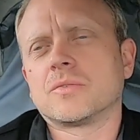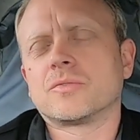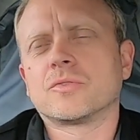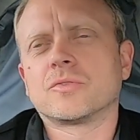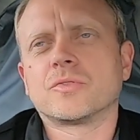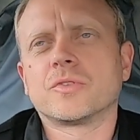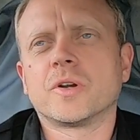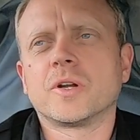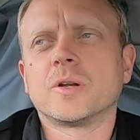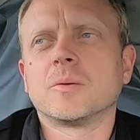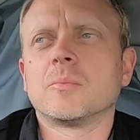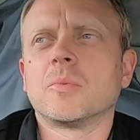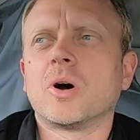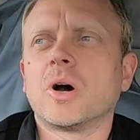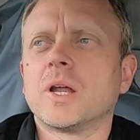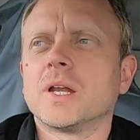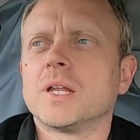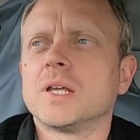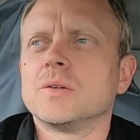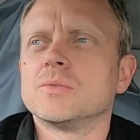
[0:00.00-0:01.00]
for a friend of
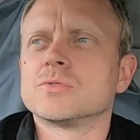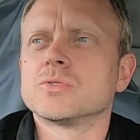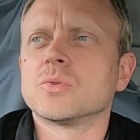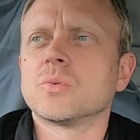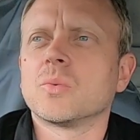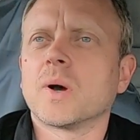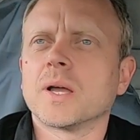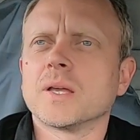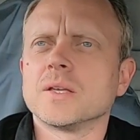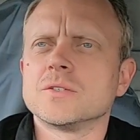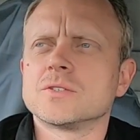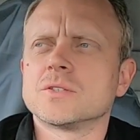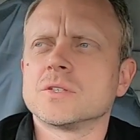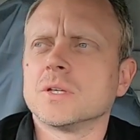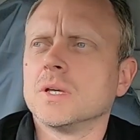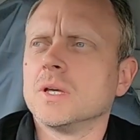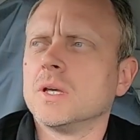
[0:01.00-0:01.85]
mine, he was always,